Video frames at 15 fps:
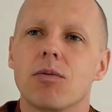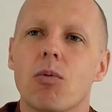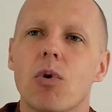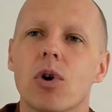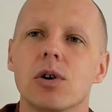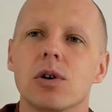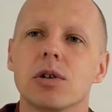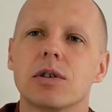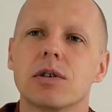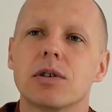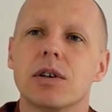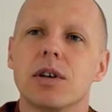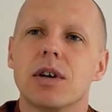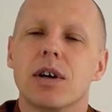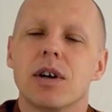World,
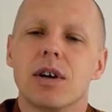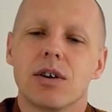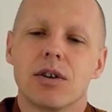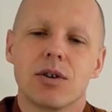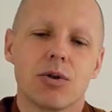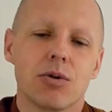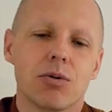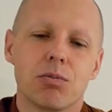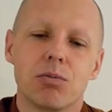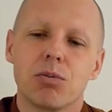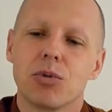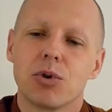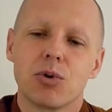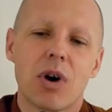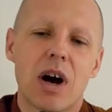you,
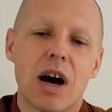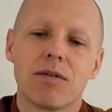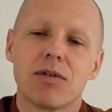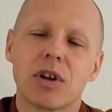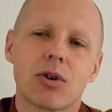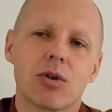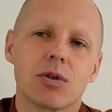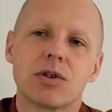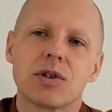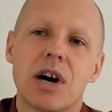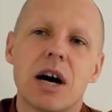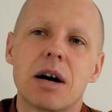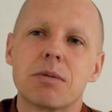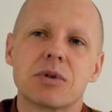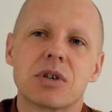you have the good
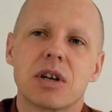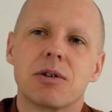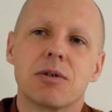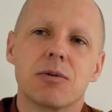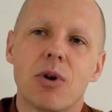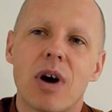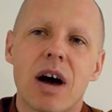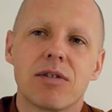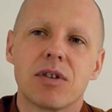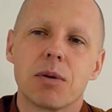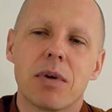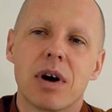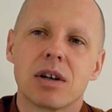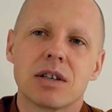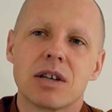times and you have the
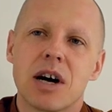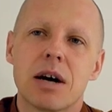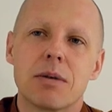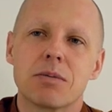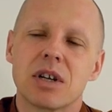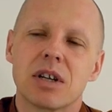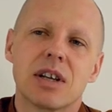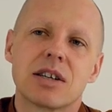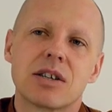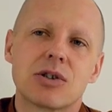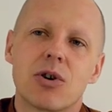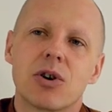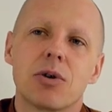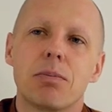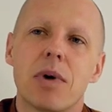bad times, and they're
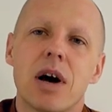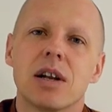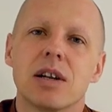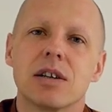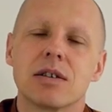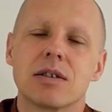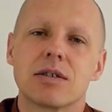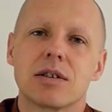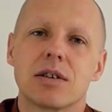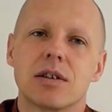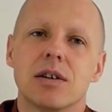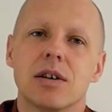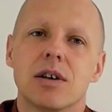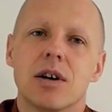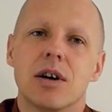sort of balanced.
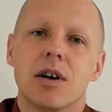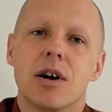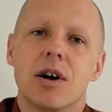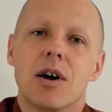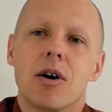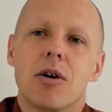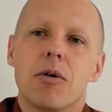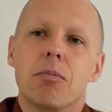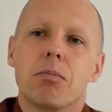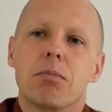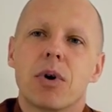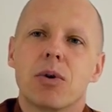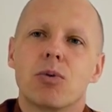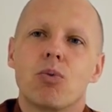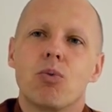
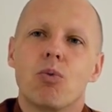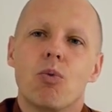But